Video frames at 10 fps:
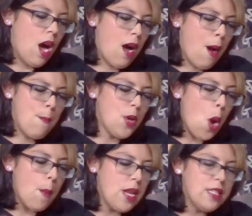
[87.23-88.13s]
Uh, but
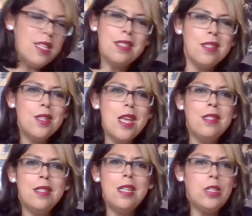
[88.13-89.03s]
no, I mean it's it's a,
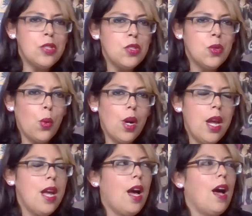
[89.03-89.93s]
it's a decent
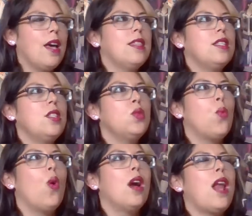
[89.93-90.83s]
story. Uh, this is
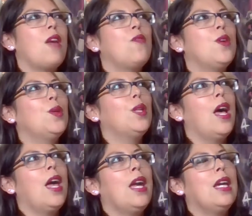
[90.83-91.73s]
one I feel
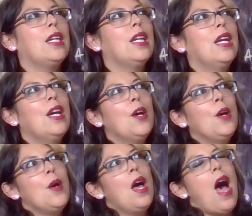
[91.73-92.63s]
like
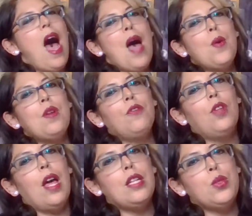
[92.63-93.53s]
I would have
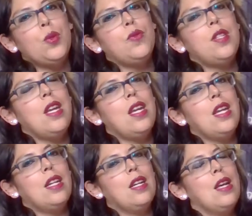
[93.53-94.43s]
liked to have
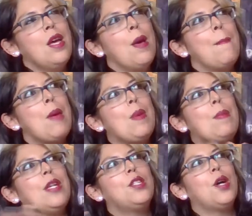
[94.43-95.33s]
seen maybe
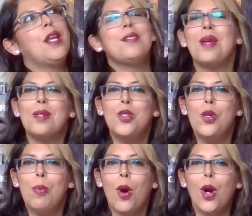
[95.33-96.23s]
be done as like a
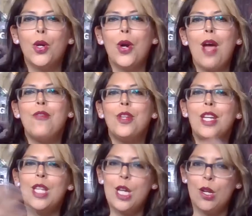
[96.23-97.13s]
two parter. I feel
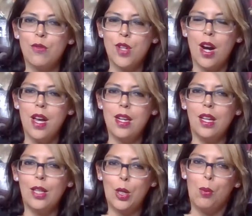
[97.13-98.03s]
like they could have done a
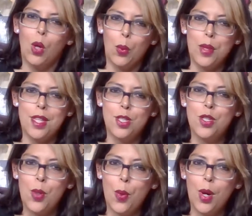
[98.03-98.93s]
little more with the
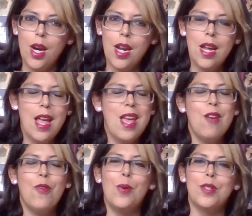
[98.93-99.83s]
story
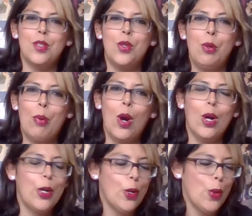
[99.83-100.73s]
if it was a two
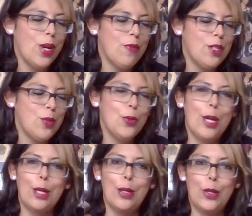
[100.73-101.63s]
parter, or even do
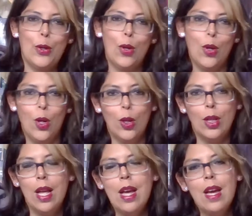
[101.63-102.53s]
like a little